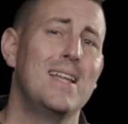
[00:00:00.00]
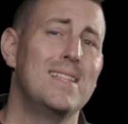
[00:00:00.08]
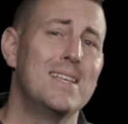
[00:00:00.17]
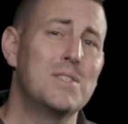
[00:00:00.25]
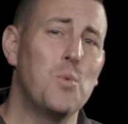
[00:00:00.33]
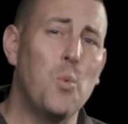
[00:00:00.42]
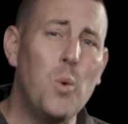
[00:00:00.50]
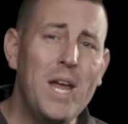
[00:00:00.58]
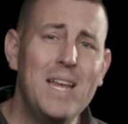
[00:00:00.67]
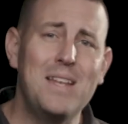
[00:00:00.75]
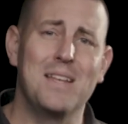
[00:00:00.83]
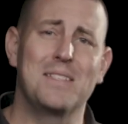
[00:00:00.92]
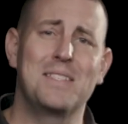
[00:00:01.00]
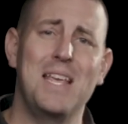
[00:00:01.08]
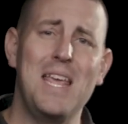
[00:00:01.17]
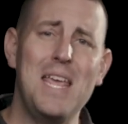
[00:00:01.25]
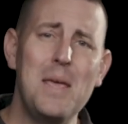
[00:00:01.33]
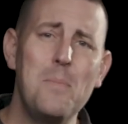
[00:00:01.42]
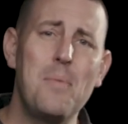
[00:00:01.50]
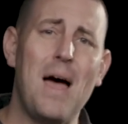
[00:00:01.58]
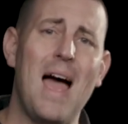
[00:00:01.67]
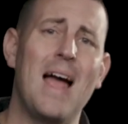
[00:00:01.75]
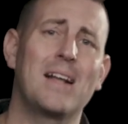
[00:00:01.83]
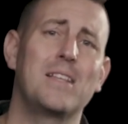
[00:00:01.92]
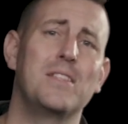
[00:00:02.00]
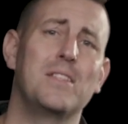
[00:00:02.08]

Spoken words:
this weakness, impact